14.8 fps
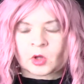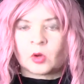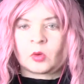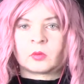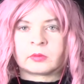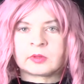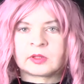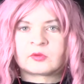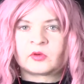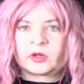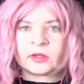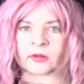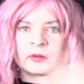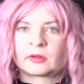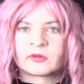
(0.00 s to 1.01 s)
Oh, he's
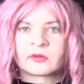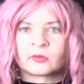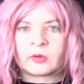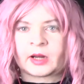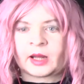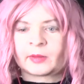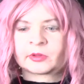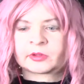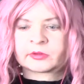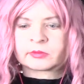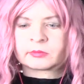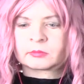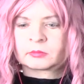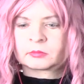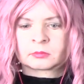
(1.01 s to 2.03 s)
reading. This is what happened.
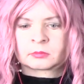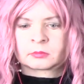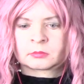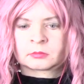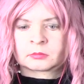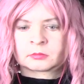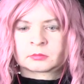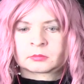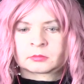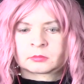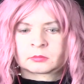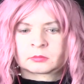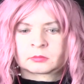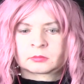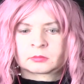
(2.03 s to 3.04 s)
The girls are
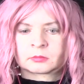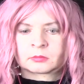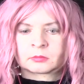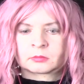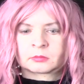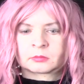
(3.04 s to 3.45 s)
gone!